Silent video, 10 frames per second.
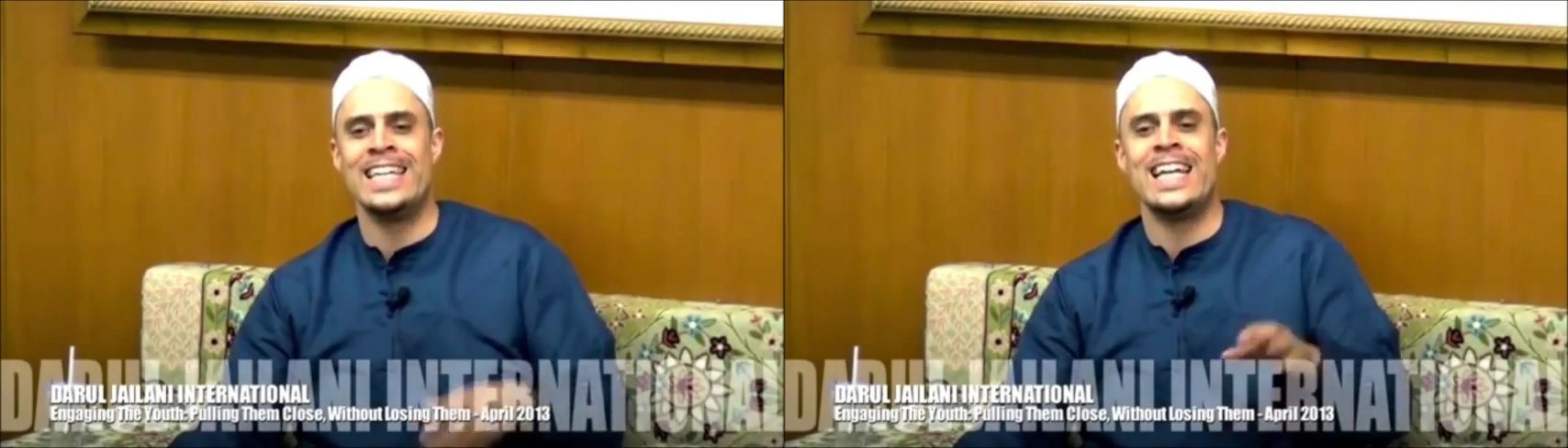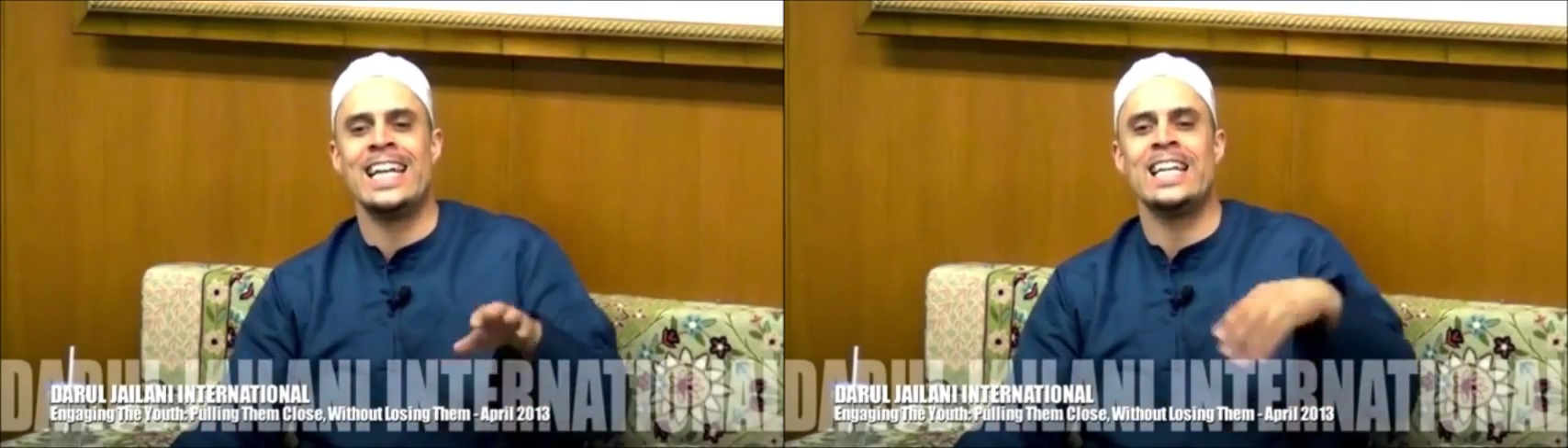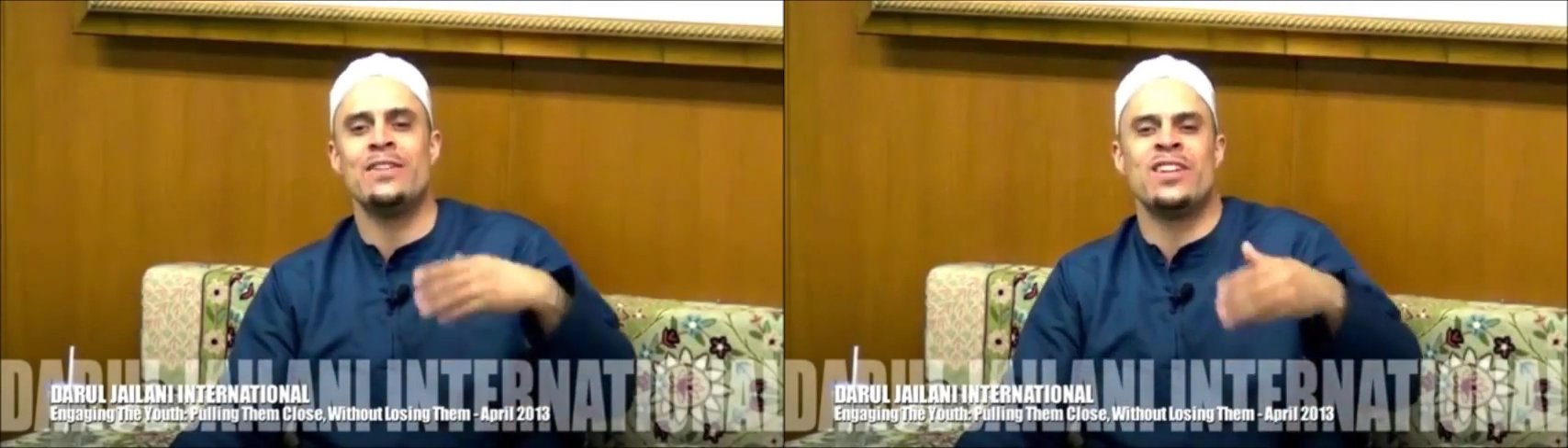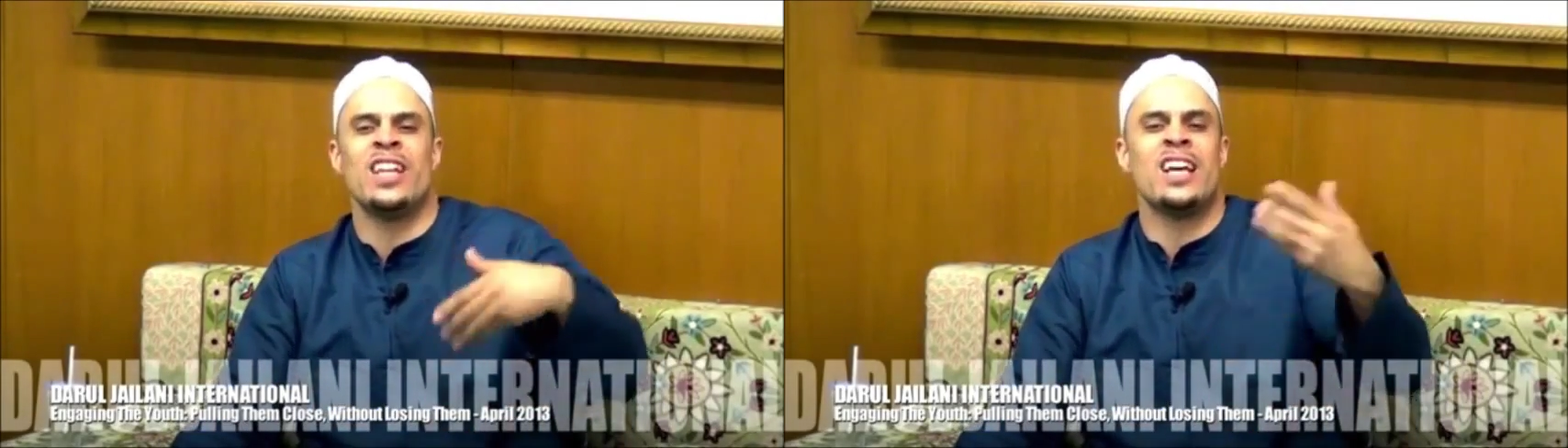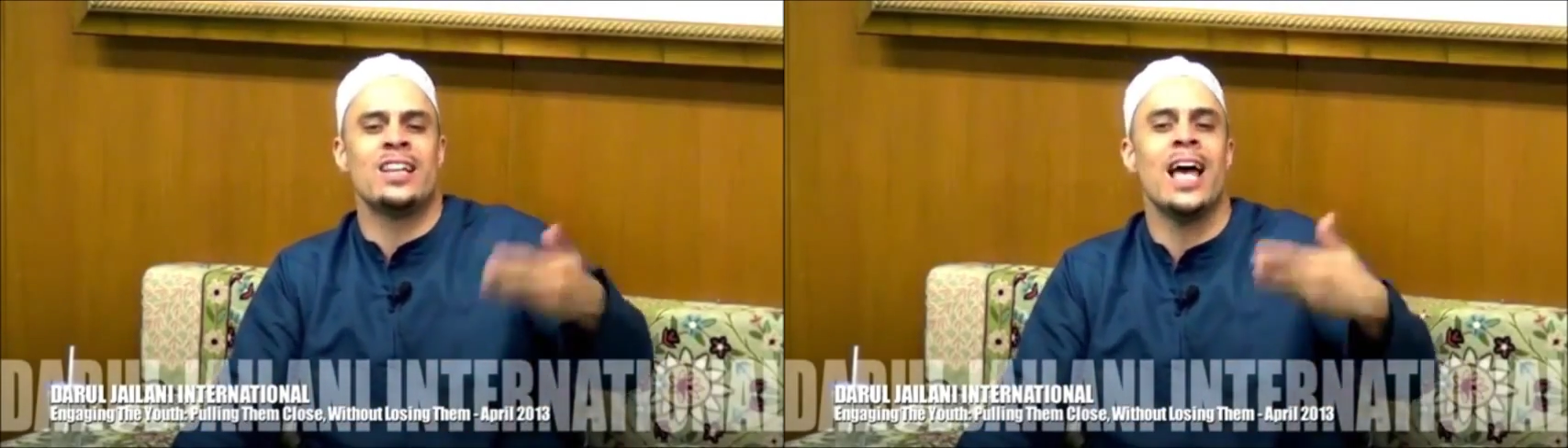He didn't
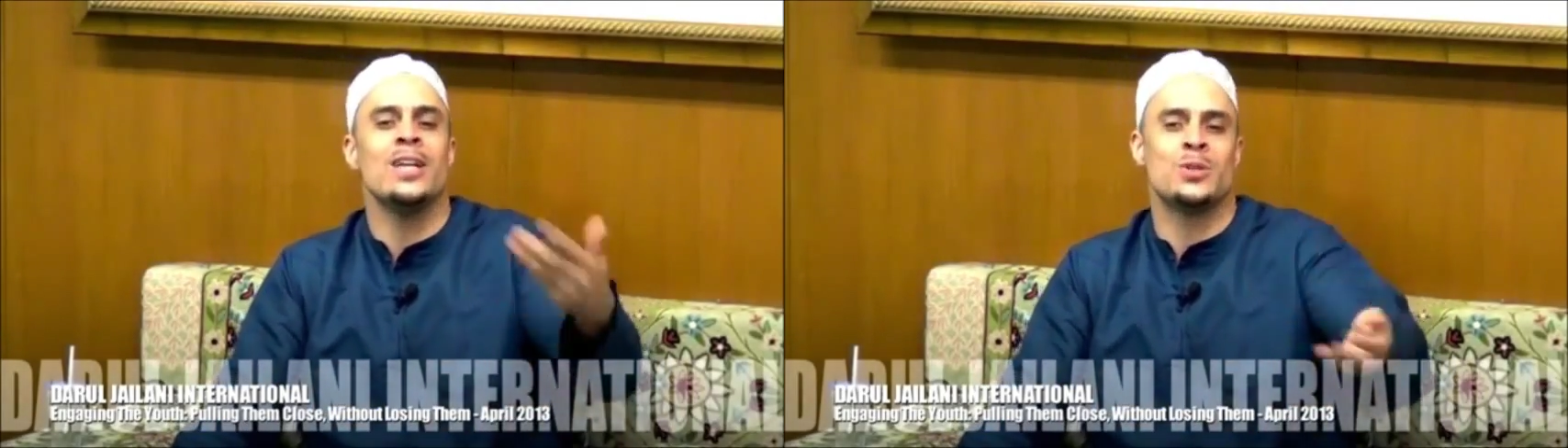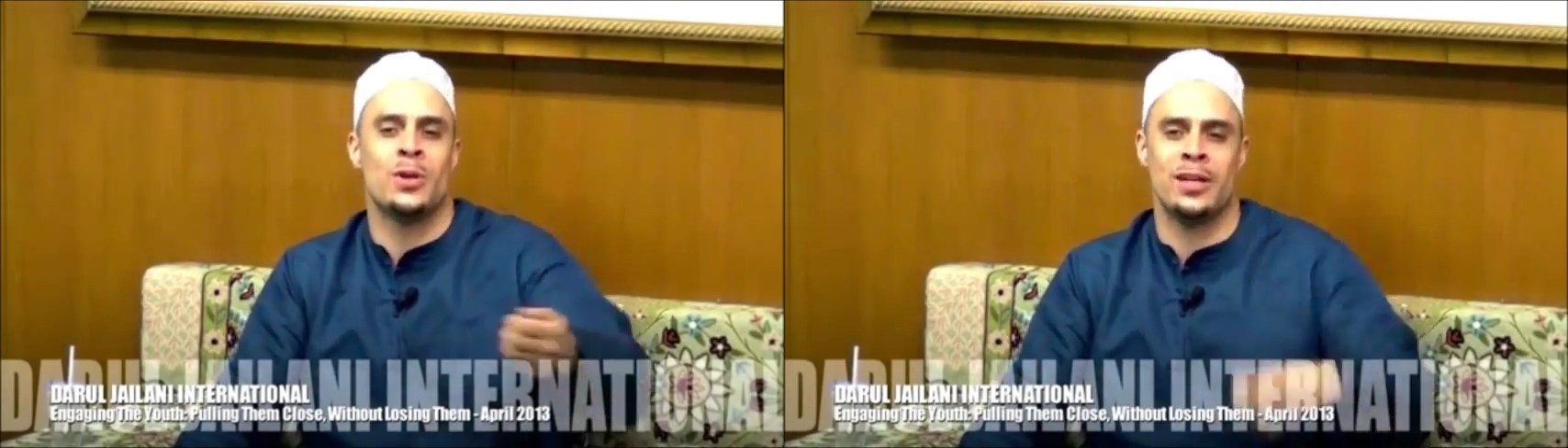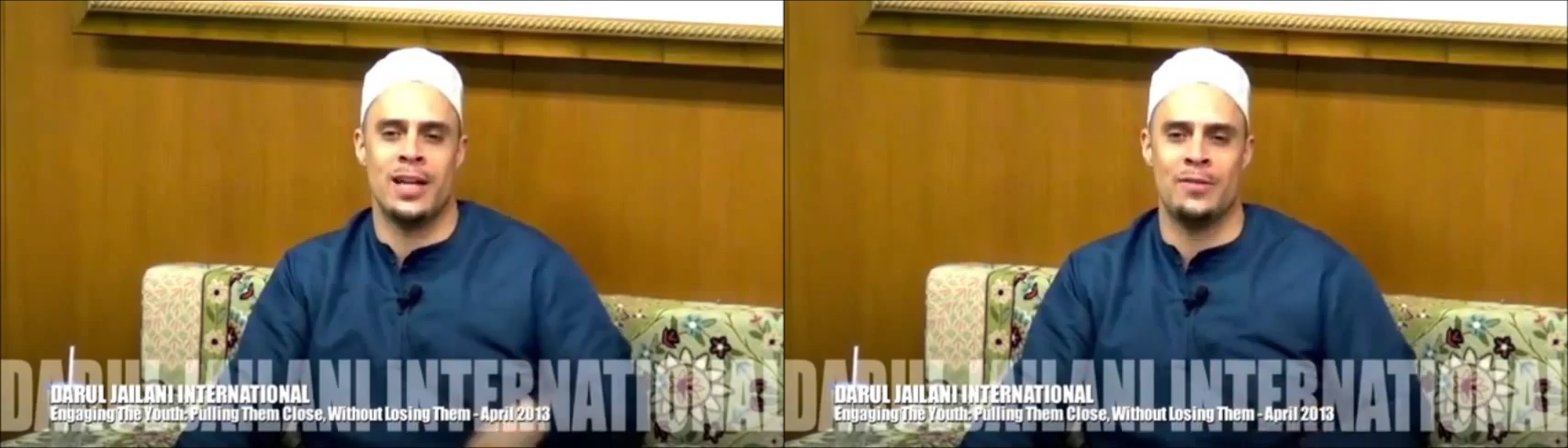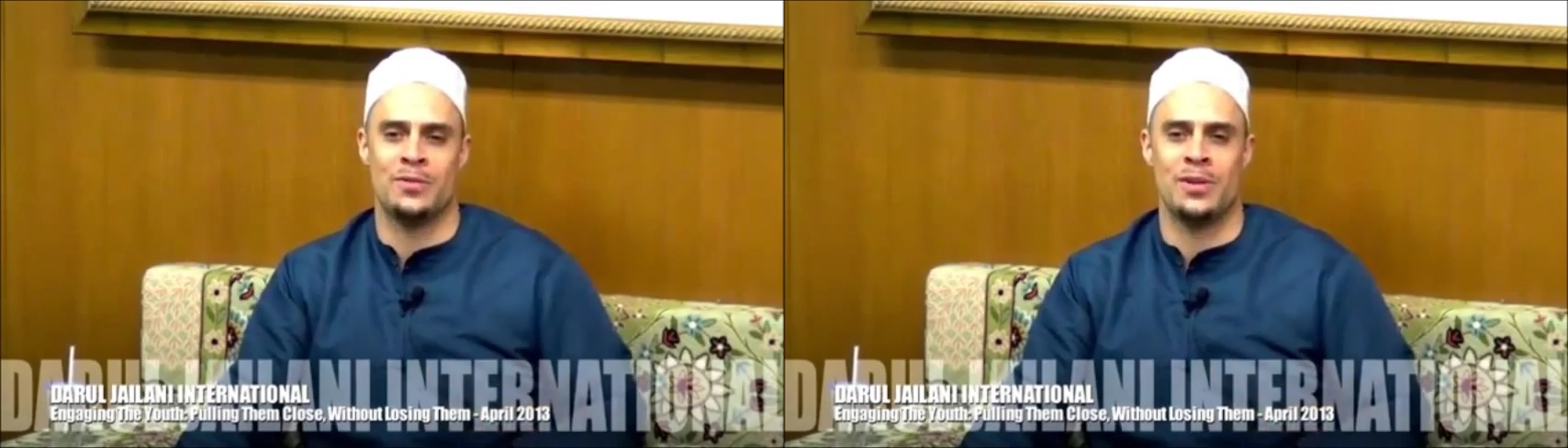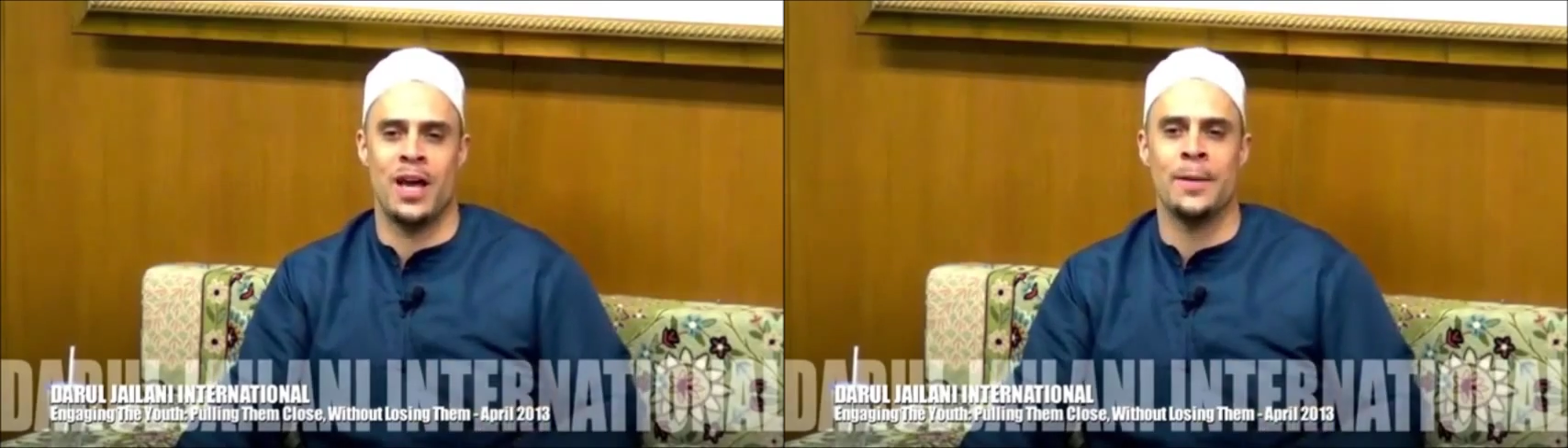even incline toward it
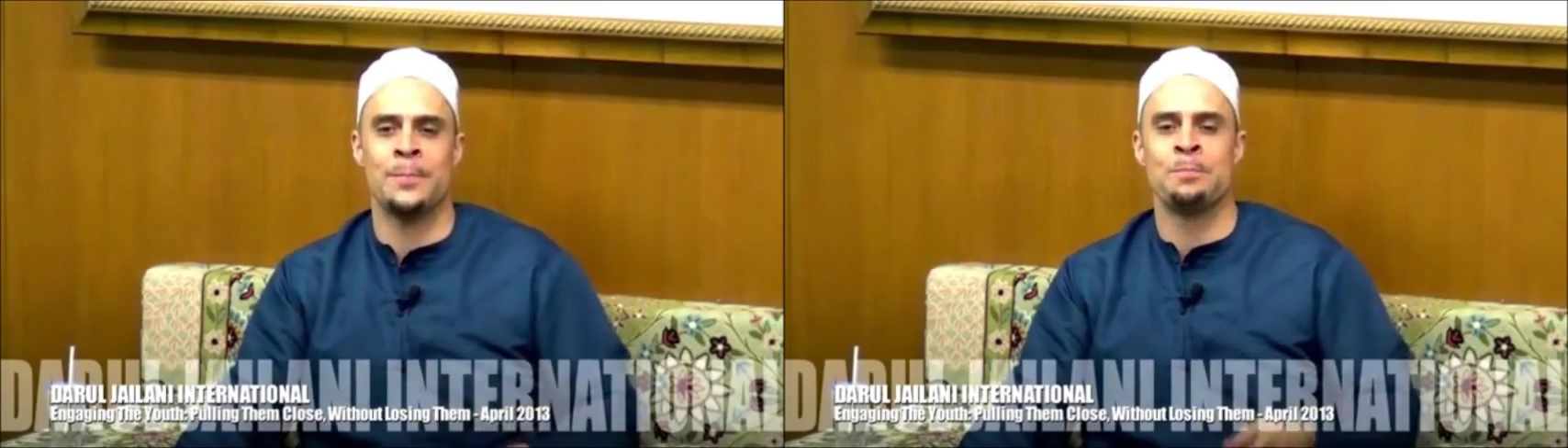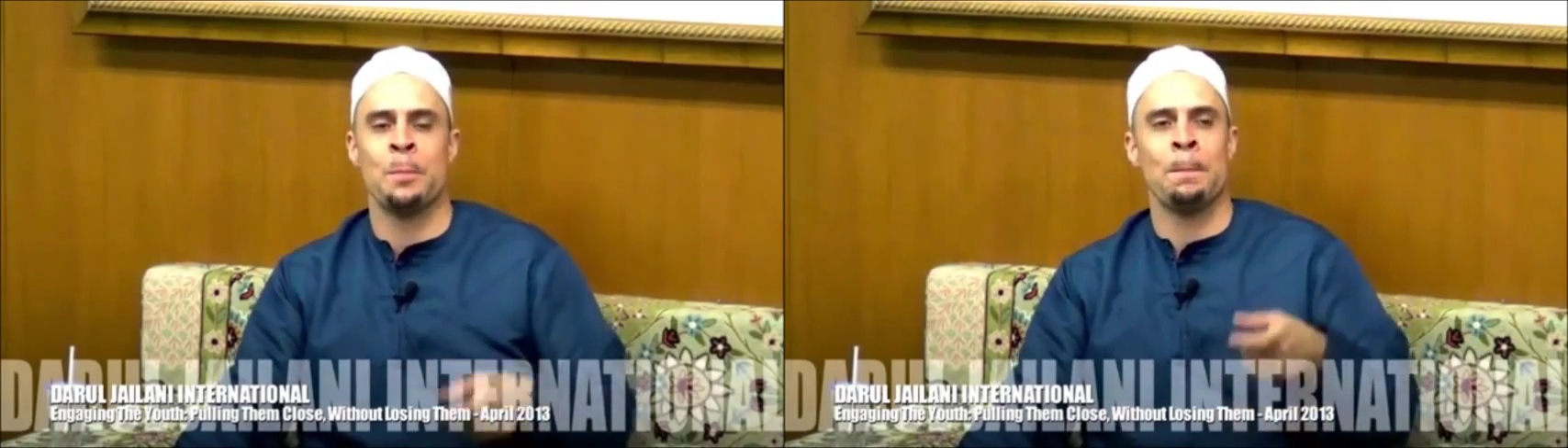after that.